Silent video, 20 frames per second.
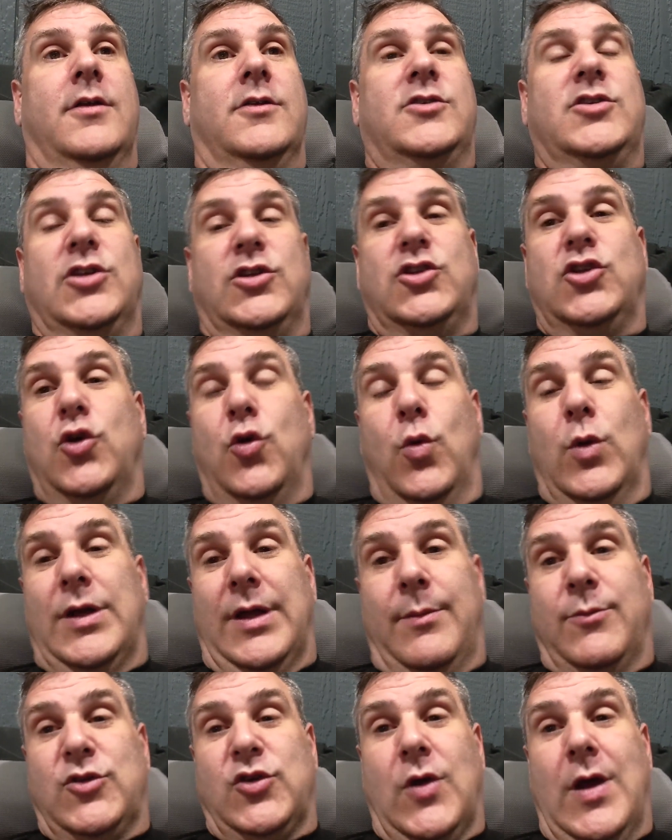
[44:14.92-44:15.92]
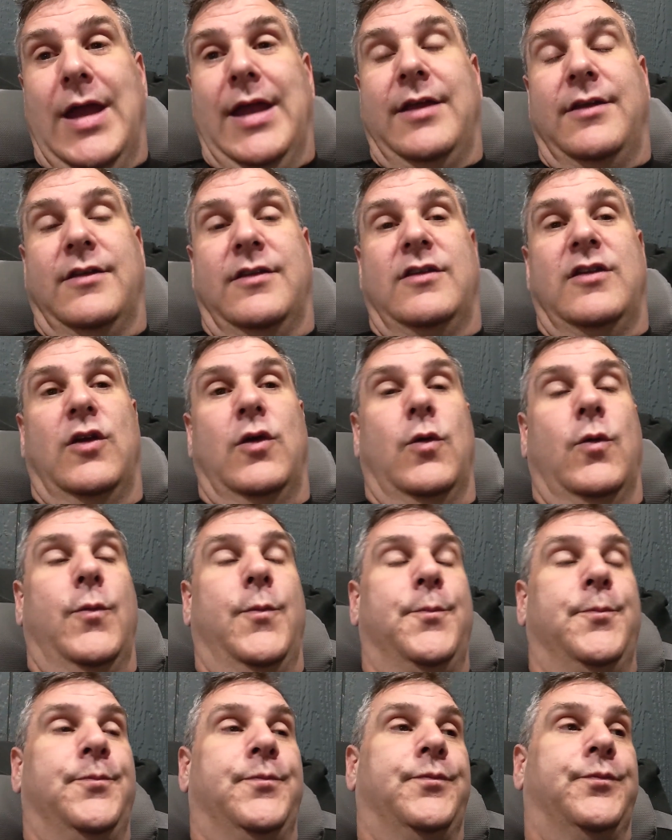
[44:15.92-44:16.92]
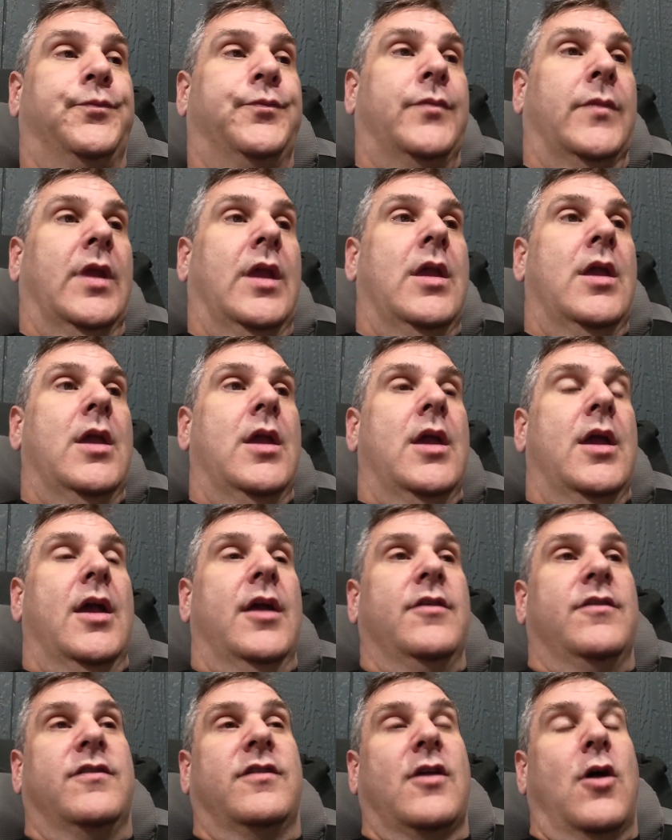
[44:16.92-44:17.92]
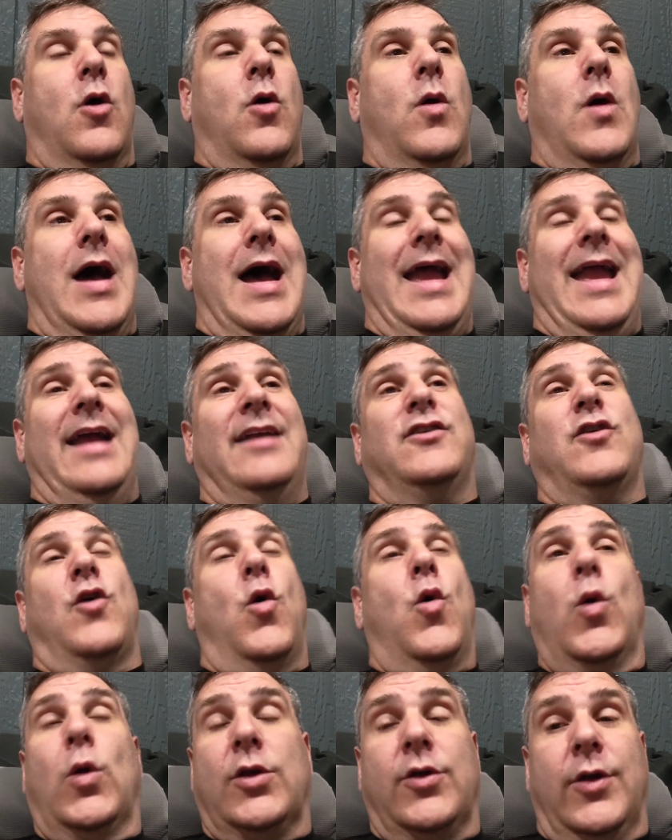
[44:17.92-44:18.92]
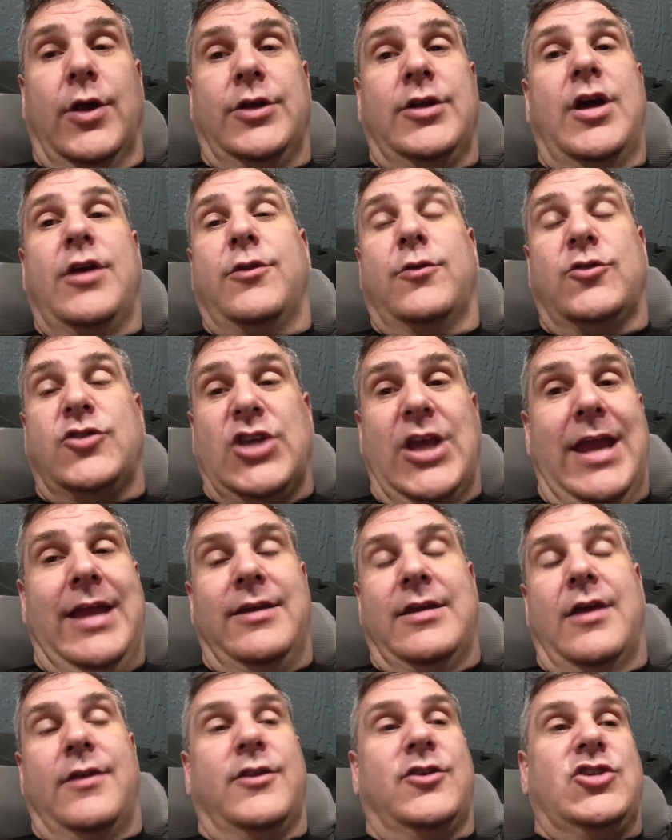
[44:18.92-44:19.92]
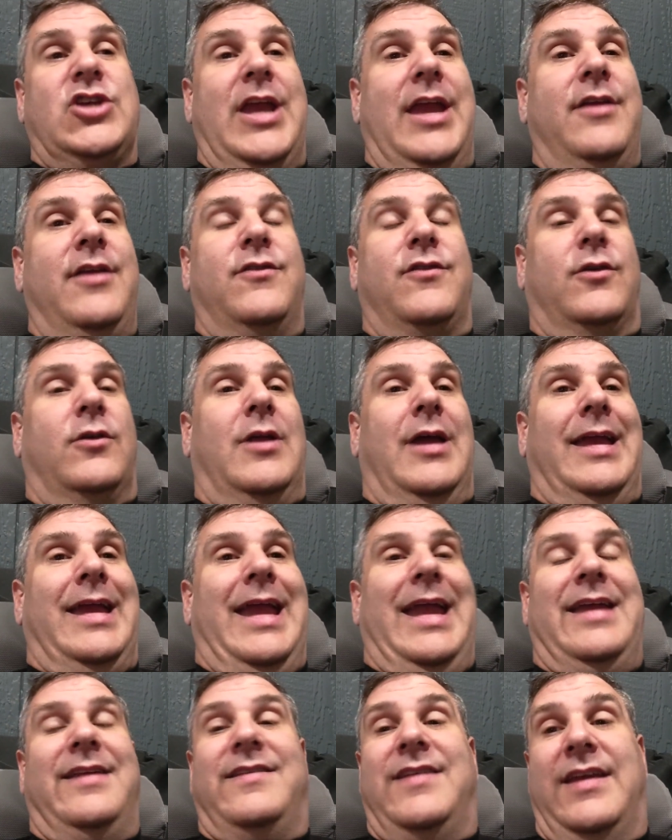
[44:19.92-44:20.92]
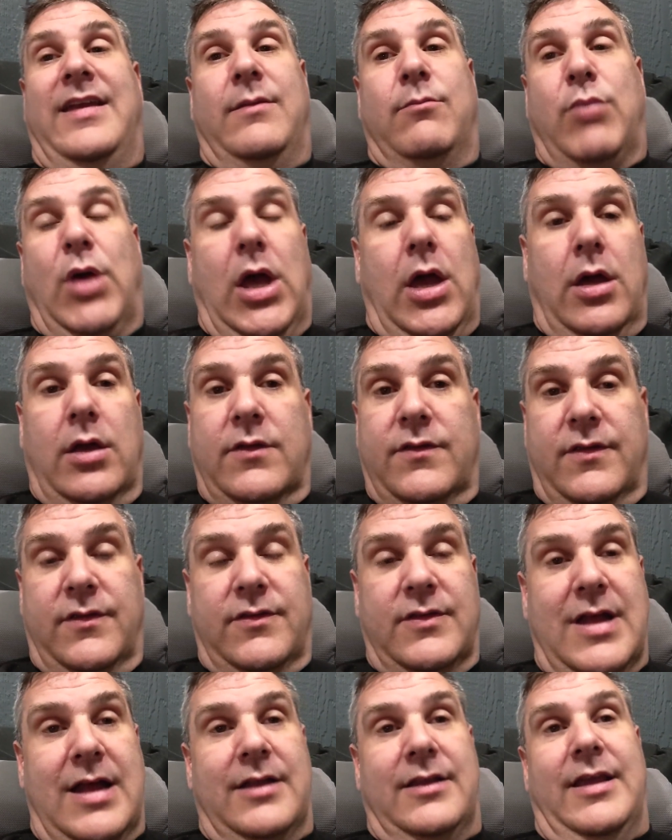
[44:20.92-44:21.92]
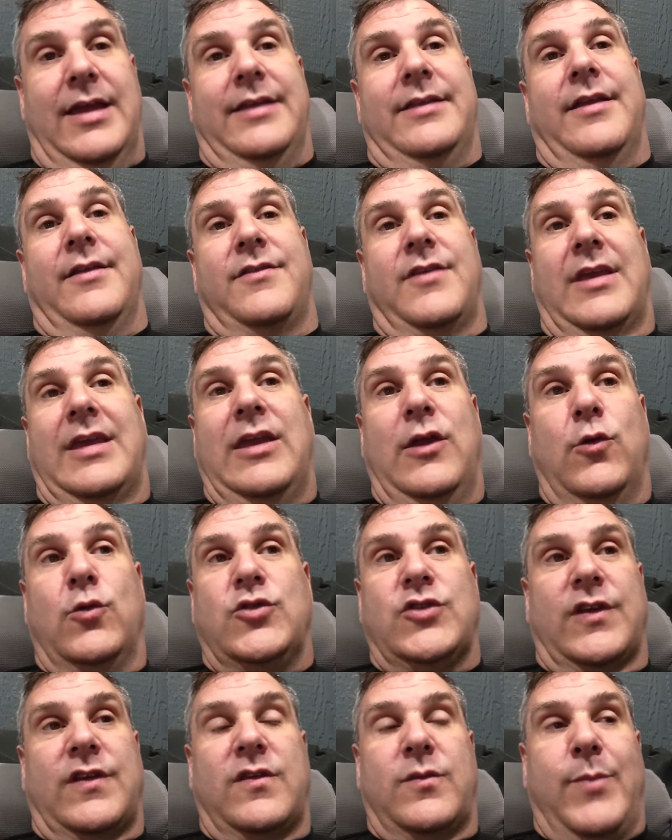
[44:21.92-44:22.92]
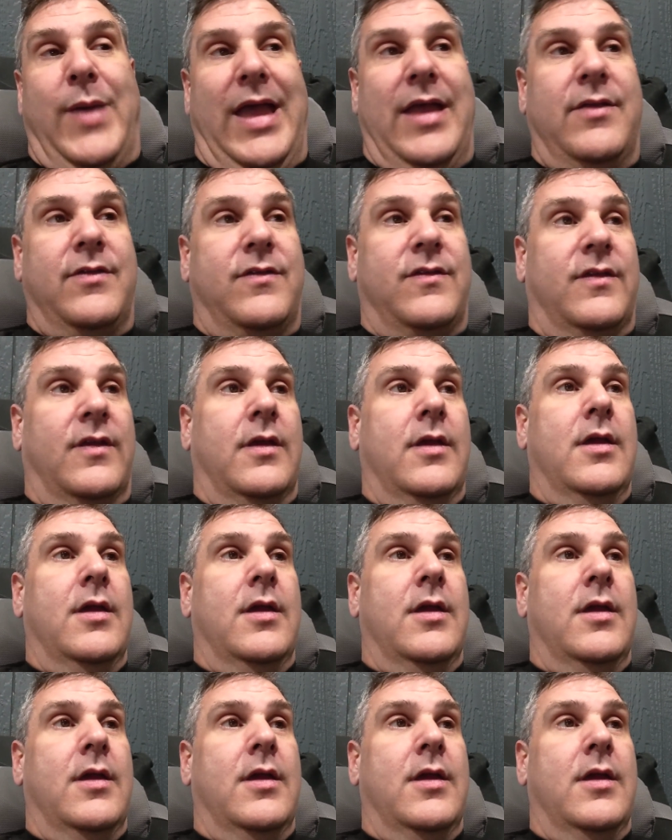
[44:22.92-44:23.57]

to do what I'm trying to do. And so I had to order another chain. Now, the chains are like $18. It's not like that's a huge expense.